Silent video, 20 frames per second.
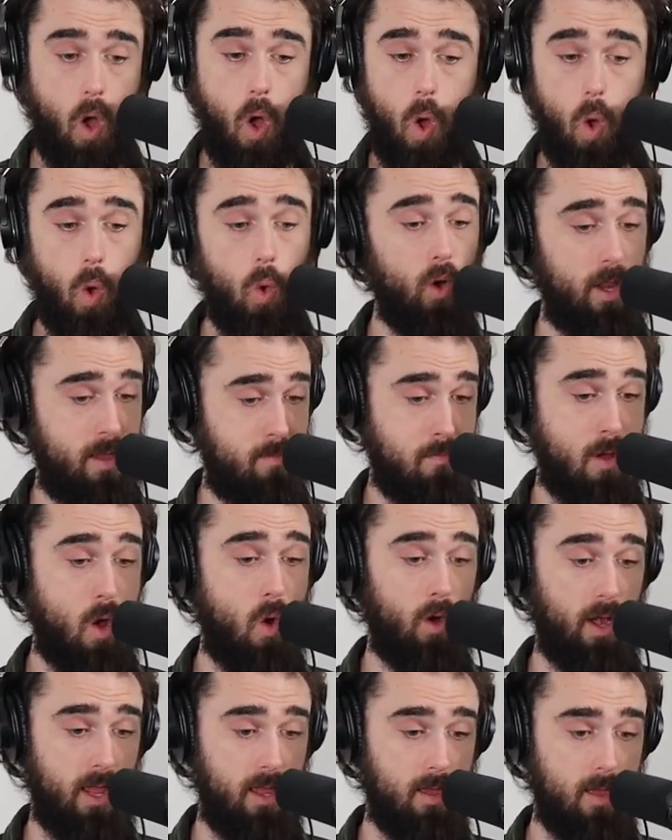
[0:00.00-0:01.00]
Holy
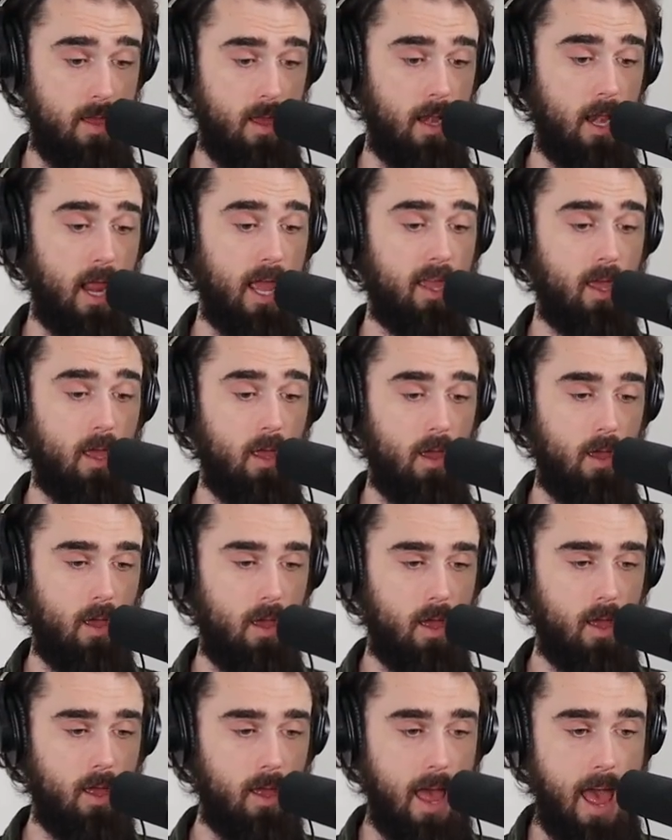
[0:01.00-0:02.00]
moly. Like,
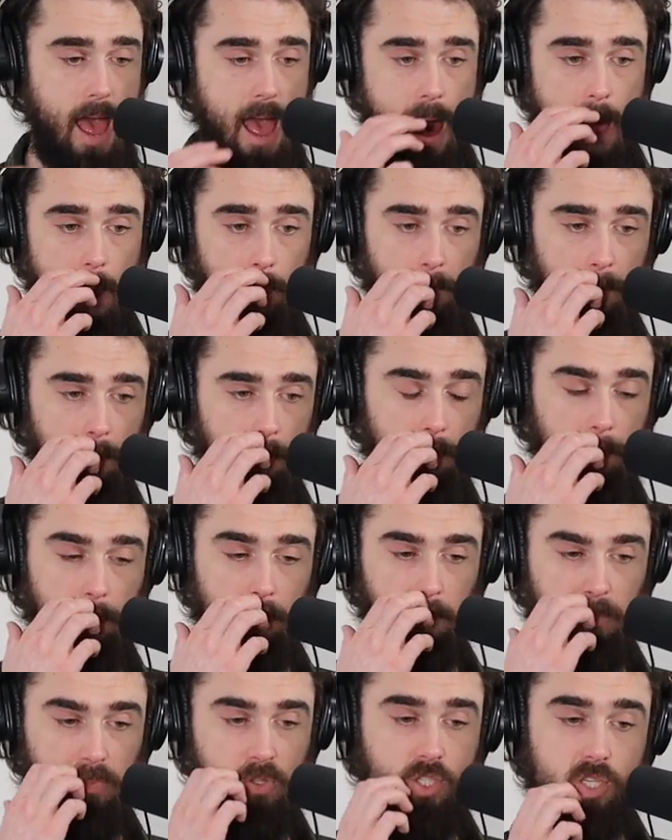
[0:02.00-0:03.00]
do
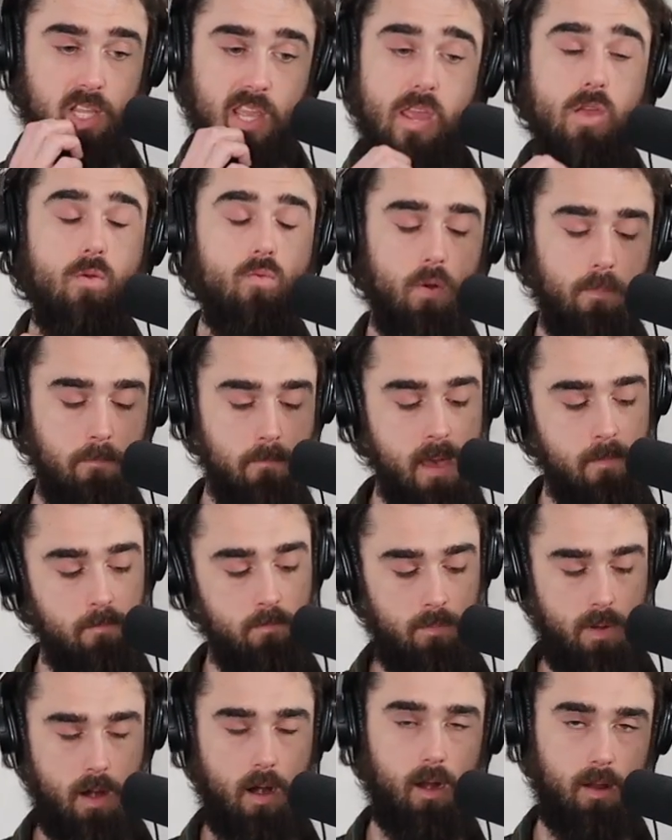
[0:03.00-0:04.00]
you
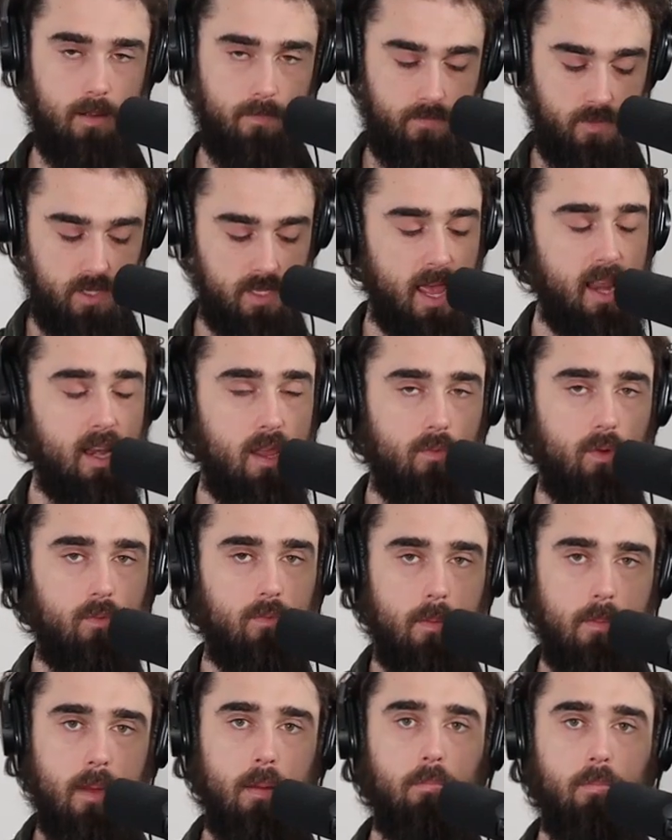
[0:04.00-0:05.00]
remember, does anyone
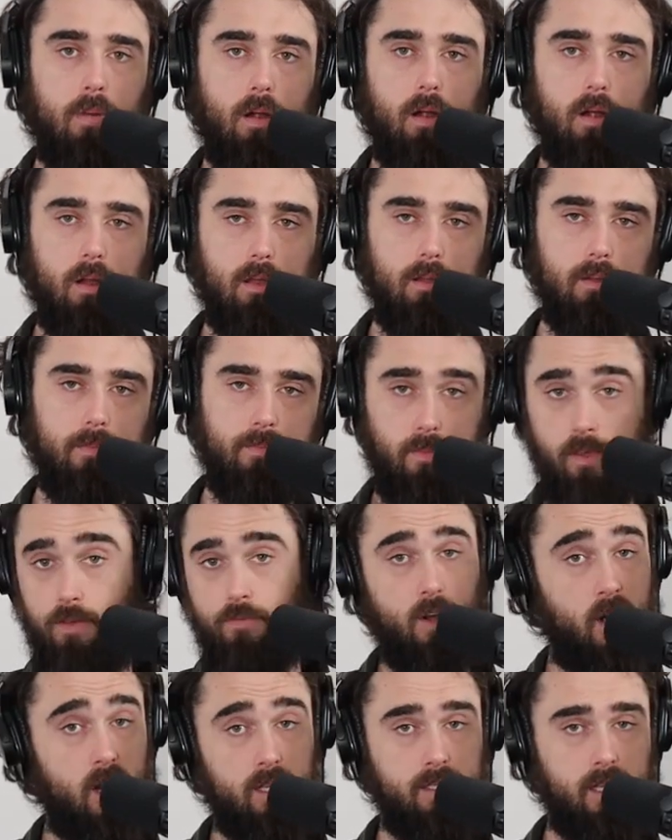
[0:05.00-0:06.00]
remember,
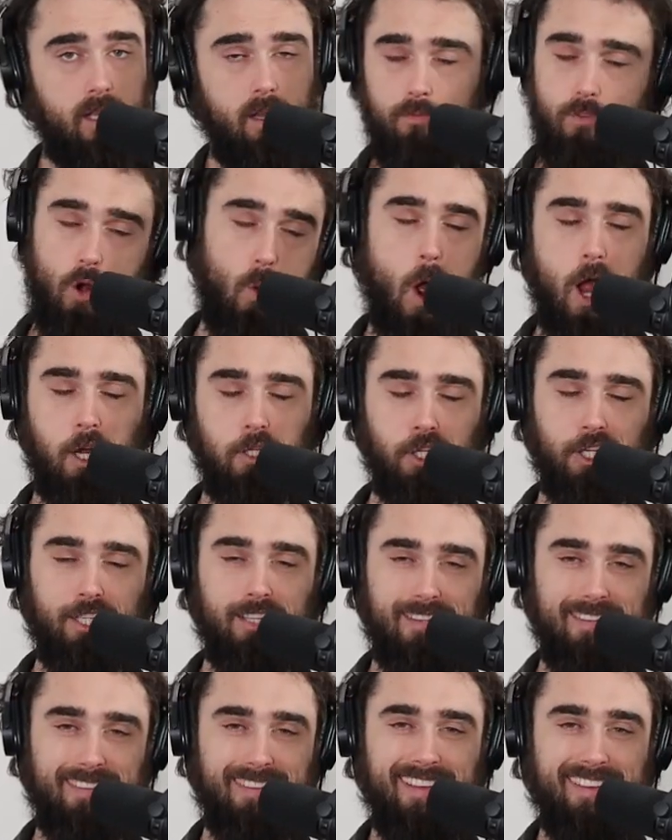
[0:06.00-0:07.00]
if you're listening, if you're
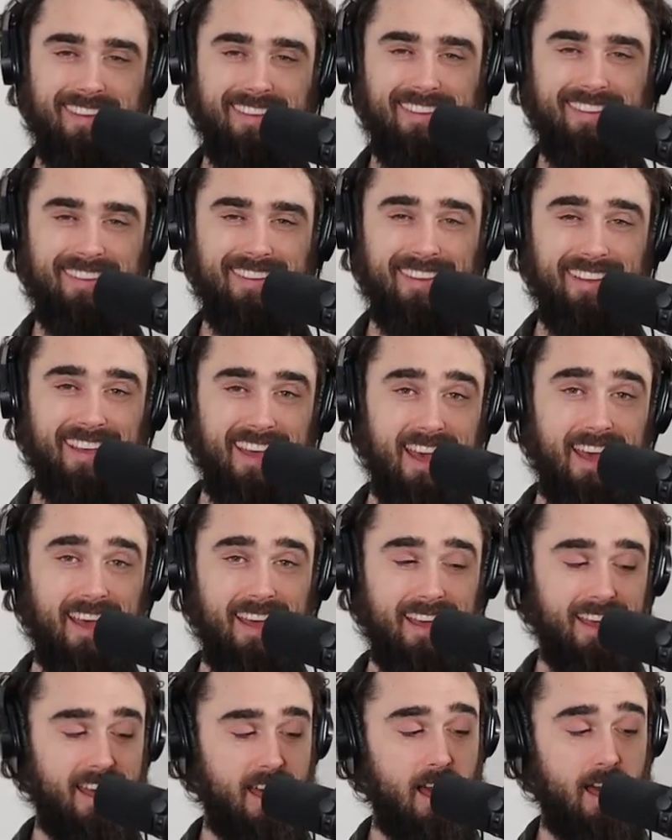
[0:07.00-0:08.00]
watching,
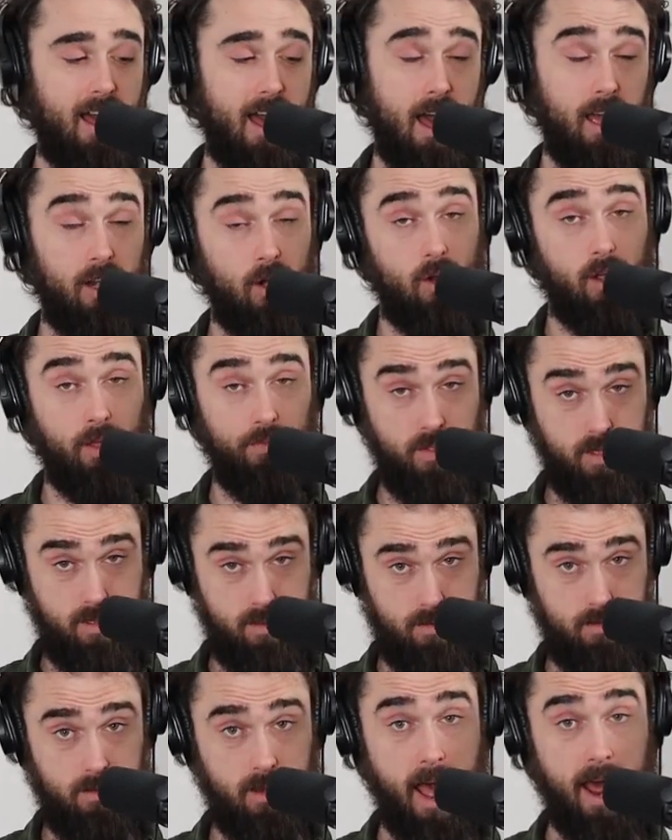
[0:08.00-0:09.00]
I look at
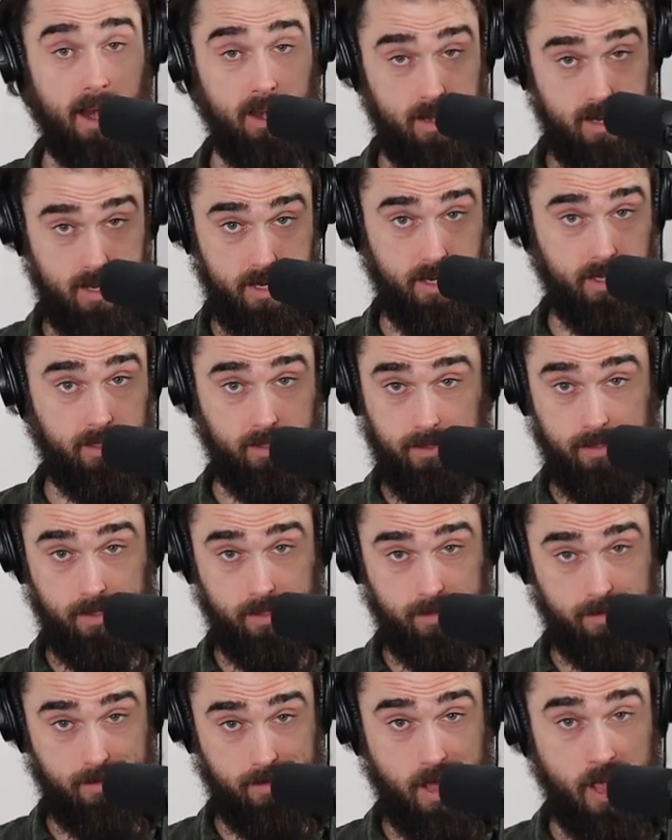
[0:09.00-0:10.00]
the analytics.
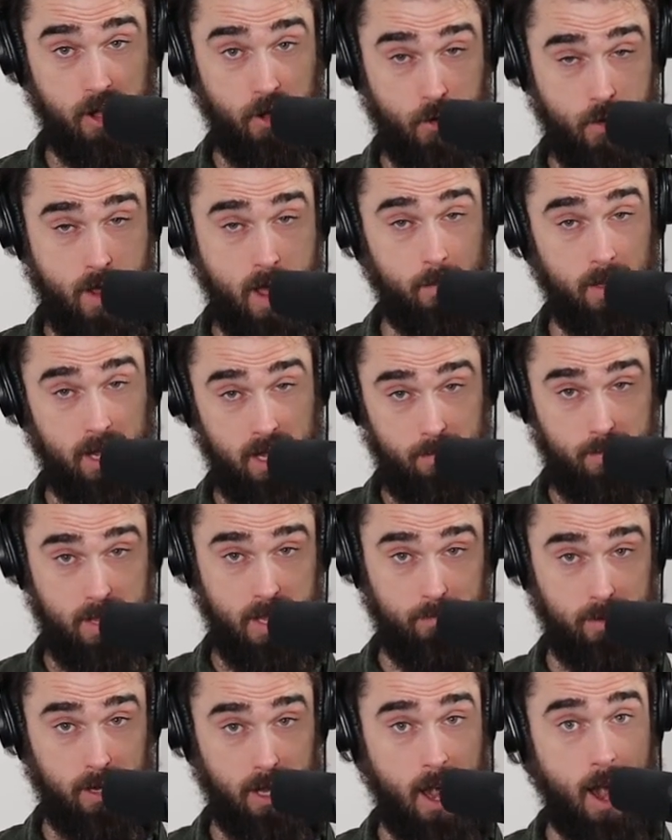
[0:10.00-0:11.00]
I know how many
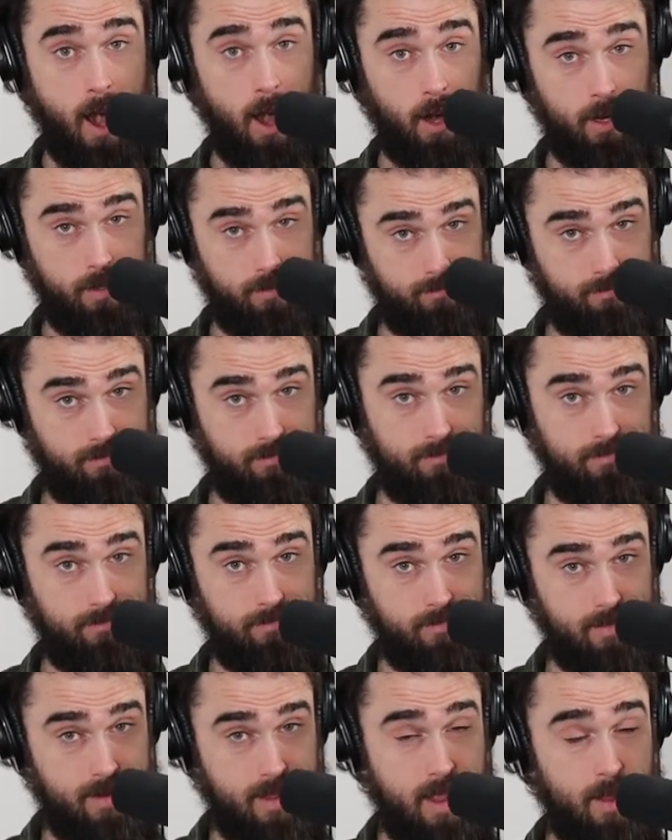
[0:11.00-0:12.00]
people are.
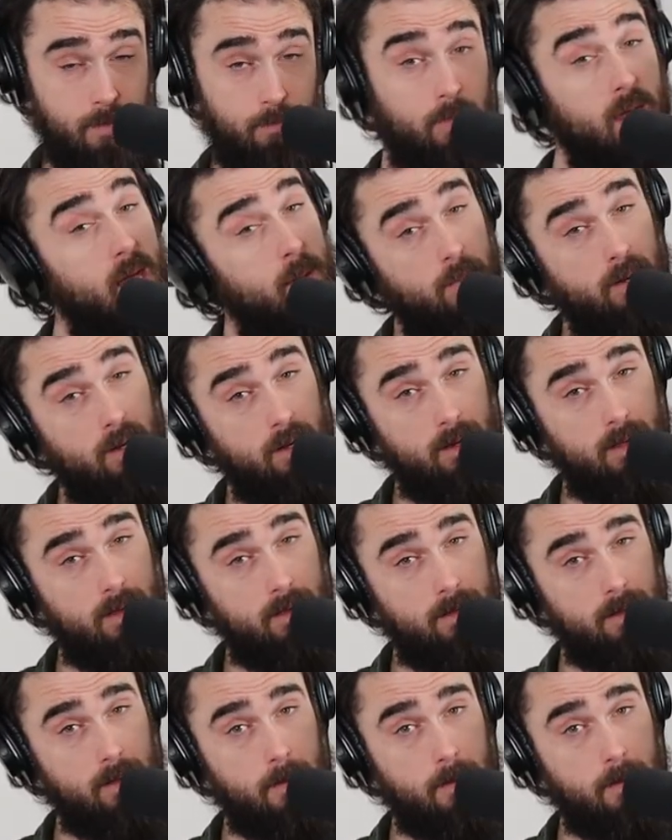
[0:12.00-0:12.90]
And people